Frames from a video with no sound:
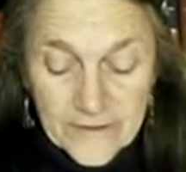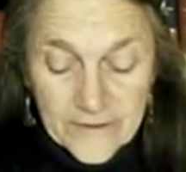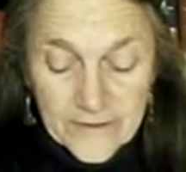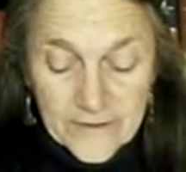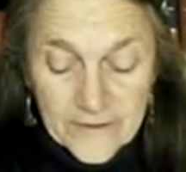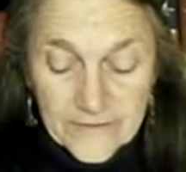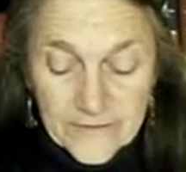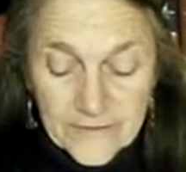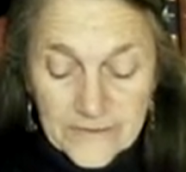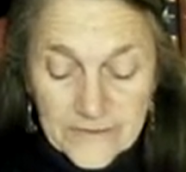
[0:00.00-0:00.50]

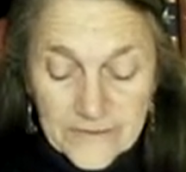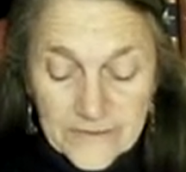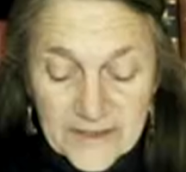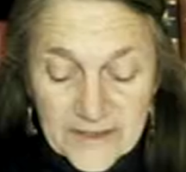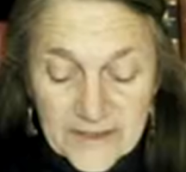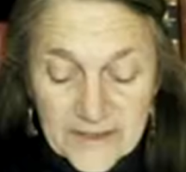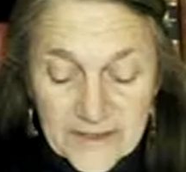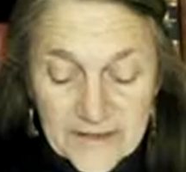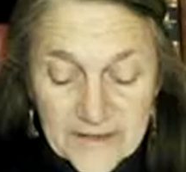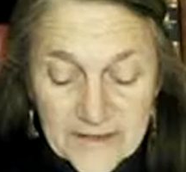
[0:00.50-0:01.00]
Those
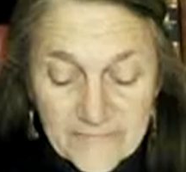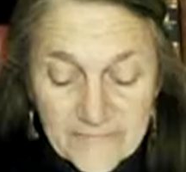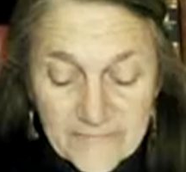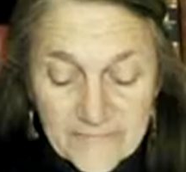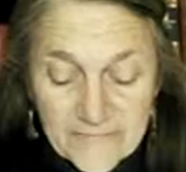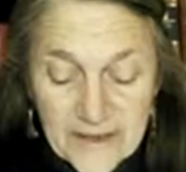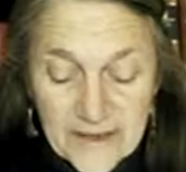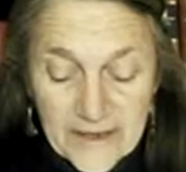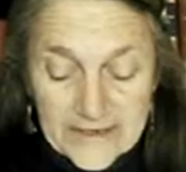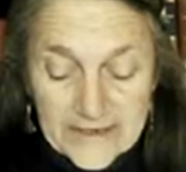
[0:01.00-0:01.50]
with enough
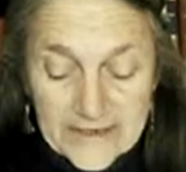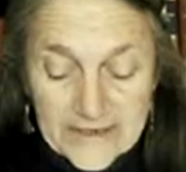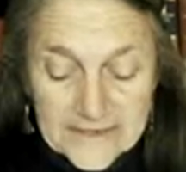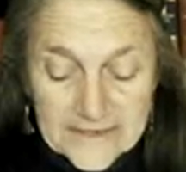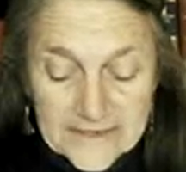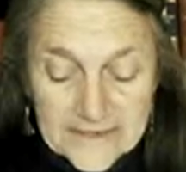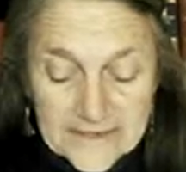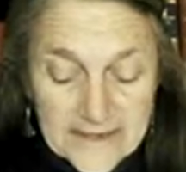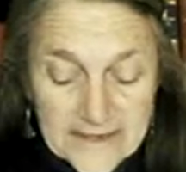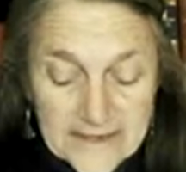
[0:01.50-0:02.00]
money can
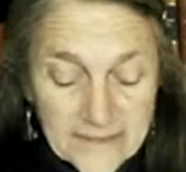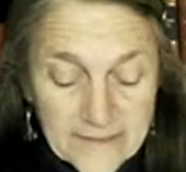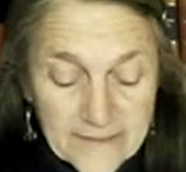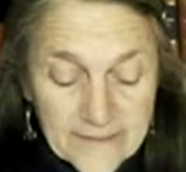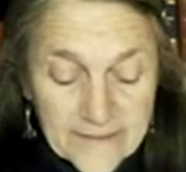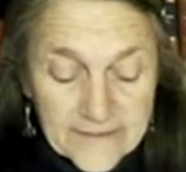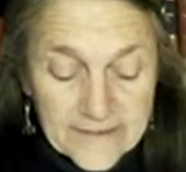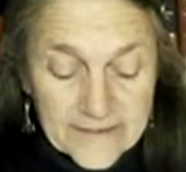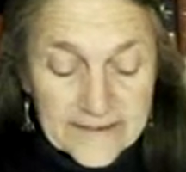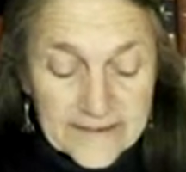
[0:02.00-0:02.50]
set up
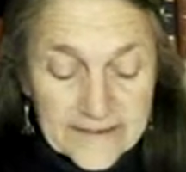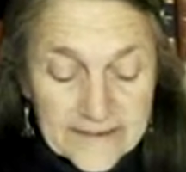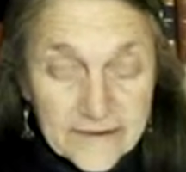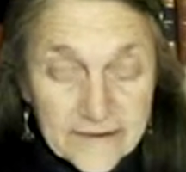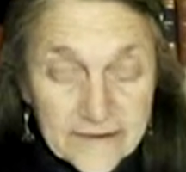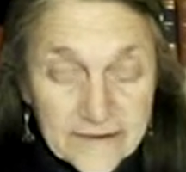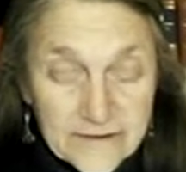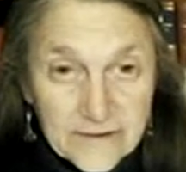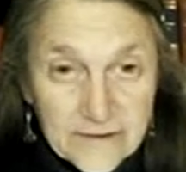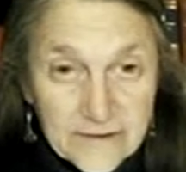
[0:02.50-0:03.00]

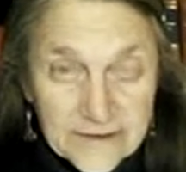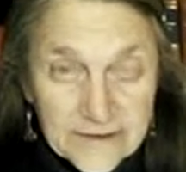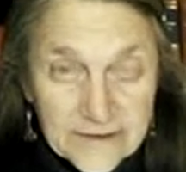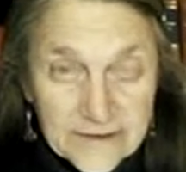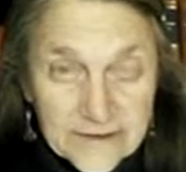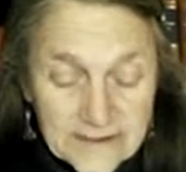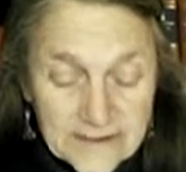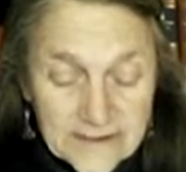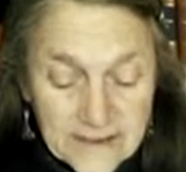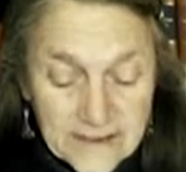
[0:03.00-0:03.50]
institutions,